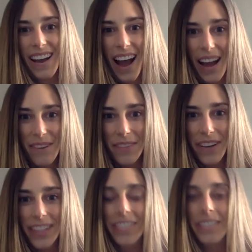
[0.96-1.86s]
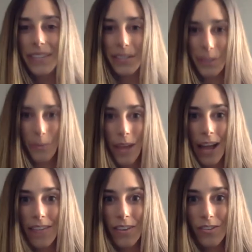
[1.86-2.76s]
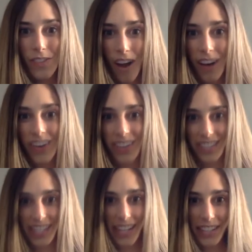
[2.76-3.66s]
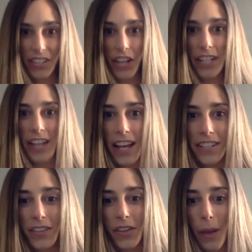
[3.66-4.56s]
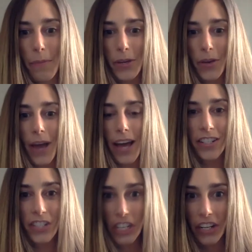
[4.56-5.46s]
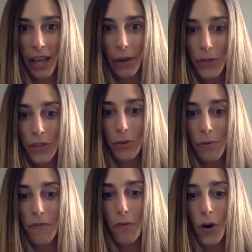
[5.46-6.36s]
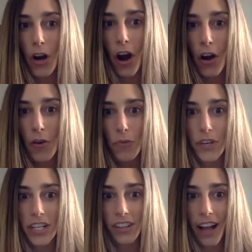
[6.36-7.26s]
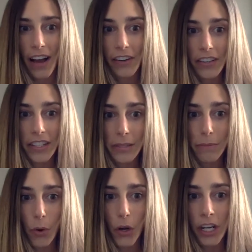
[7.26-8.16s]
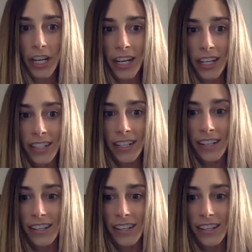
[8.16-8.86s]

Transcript: Hi, my friends. So we have a lot on today's agenda. So let me go ahead and share that with you before our read aloud this morning.